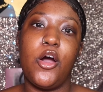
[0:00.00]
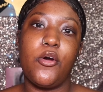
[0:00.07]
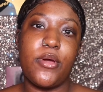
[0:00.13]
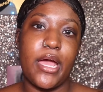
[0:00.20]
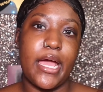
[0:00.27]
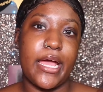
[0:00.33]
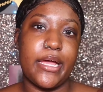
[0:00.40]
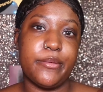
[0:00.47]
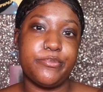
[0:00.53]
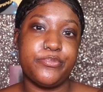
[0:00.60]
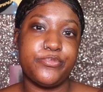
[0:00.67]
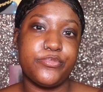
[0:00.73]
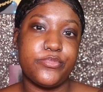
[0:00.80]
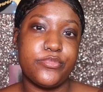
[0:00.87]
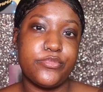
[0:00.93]
Okay,
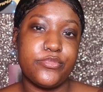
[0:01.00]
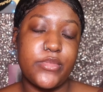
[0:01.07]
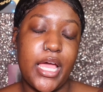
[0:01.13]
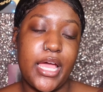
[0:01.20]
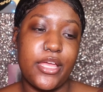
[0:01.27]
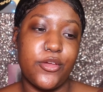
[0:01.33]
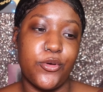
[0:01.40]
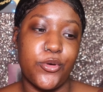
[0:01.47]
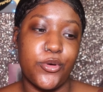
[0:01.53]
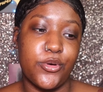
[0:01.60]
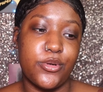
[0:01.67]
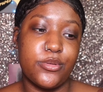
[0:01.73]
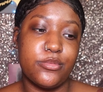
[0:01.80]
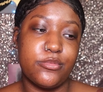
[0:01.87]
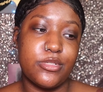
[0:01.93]
hey
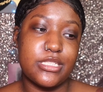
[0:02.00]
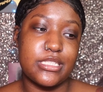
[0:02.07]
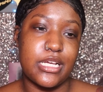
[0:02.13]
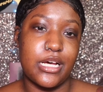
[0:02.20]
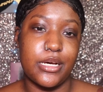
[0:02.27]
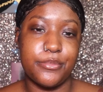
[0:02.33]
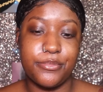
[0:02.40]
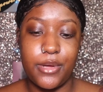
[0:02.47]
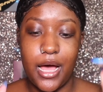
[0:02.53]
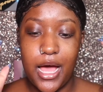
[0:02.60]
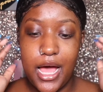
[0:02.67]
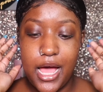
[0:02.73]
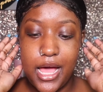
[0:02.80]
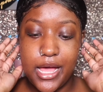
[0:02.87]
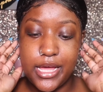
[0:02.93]
y'all, what's up?
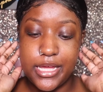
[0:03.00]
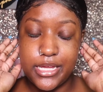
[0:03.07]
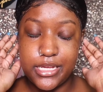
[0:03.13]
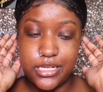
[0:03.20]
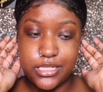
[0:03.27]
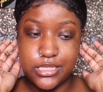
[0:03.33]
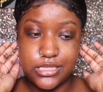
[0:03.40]
I